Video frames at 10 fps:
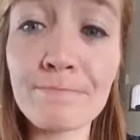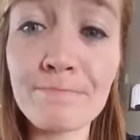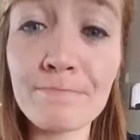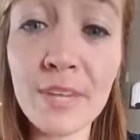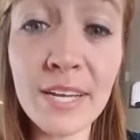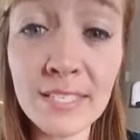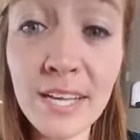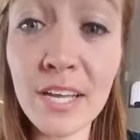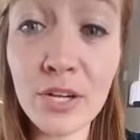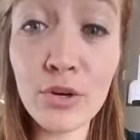like I said,
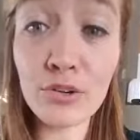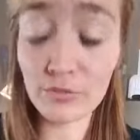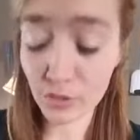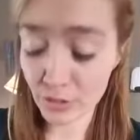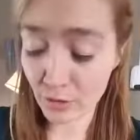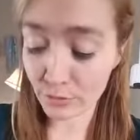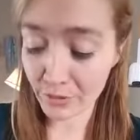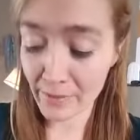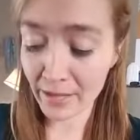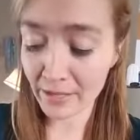it could have turned out really
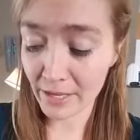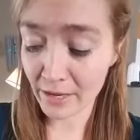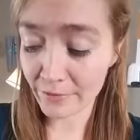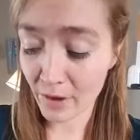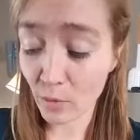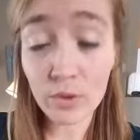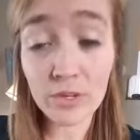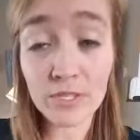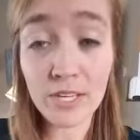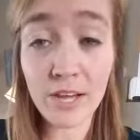badly if I
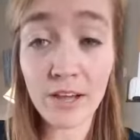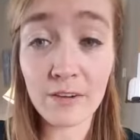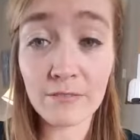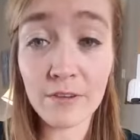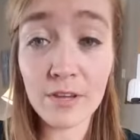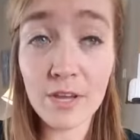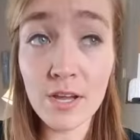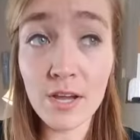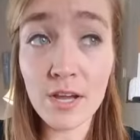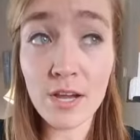wouldn't have
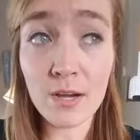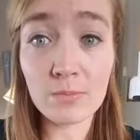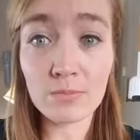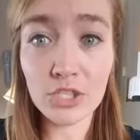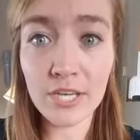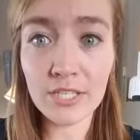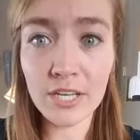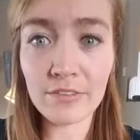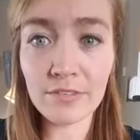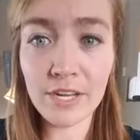changed that
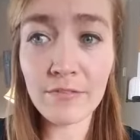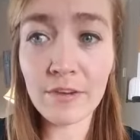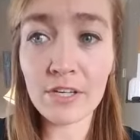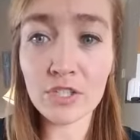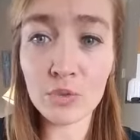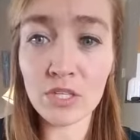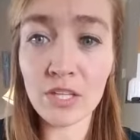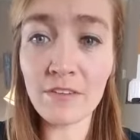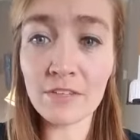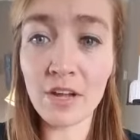every day. If I just would have
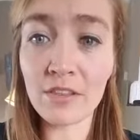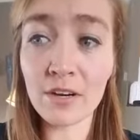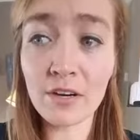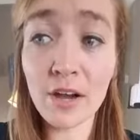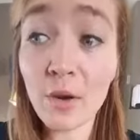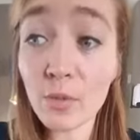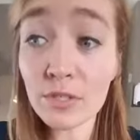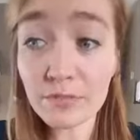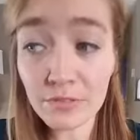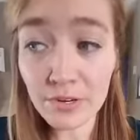left it on there, I wouldn't
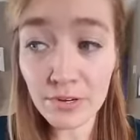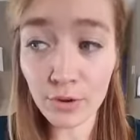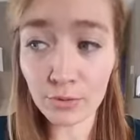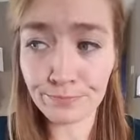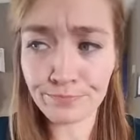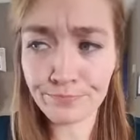have even known.